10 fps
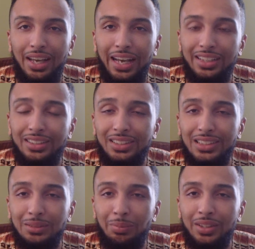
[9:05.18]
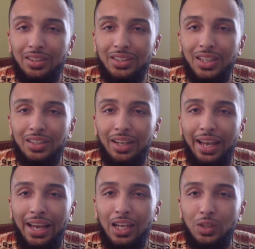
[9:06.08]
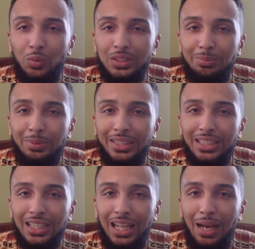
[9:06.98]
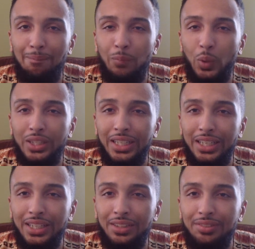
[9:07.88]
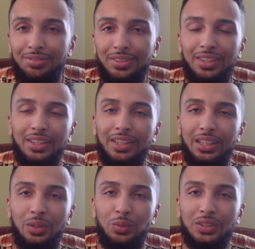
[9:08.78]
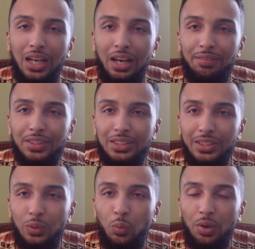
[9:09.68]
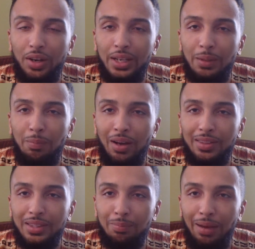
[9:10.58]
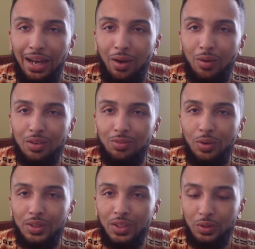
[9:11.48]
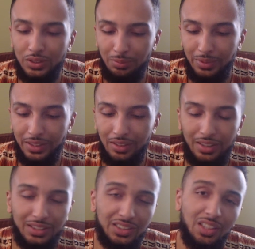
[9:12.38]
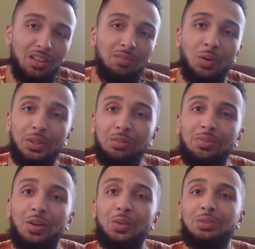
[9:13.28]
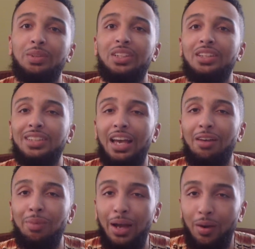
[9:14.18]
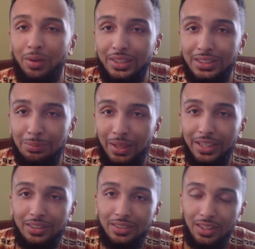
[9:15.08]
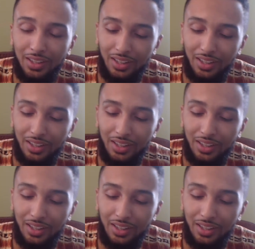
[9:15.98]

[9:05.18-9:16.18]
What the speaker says: Anthony Smith, on the other hand, was being a lot more tentative. He was obviously worried about the power of Oezdemir, as Oezdemir does have power in spades.